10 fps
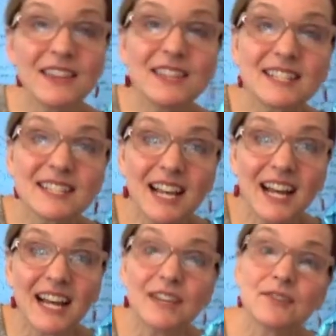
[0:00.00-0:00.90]
this
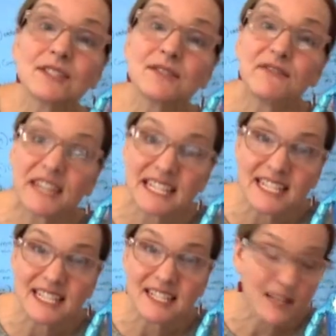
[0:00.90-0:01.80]
guy who's
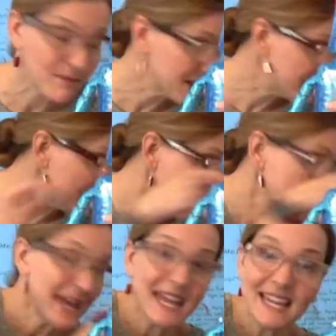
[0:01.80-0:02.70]
fixing something that
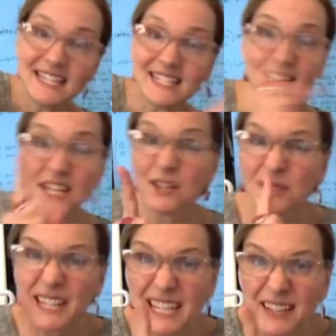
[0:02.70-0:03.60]
Peg is in. I don't
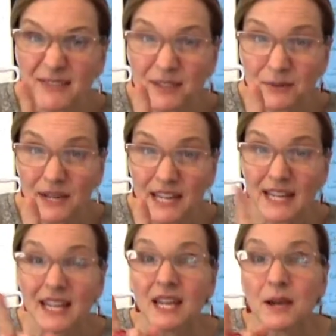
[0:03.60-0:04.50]
want to give it away,
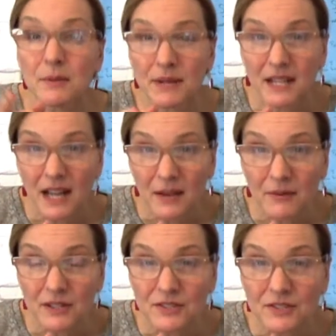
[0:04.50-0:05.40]
but I
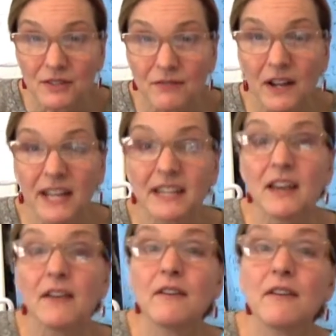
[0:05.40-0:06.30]
want you to find
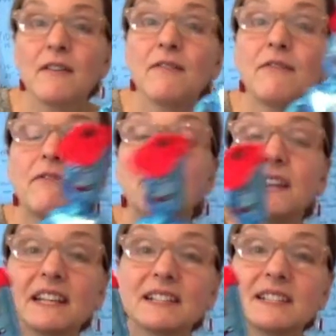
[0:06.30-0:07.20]

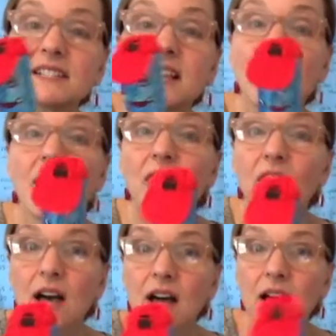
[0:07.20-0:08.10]
fix
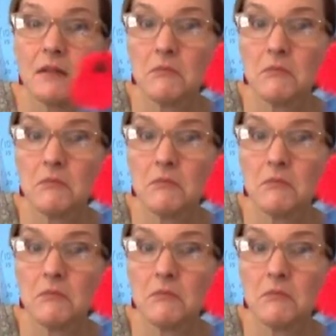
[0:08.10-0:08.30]
the,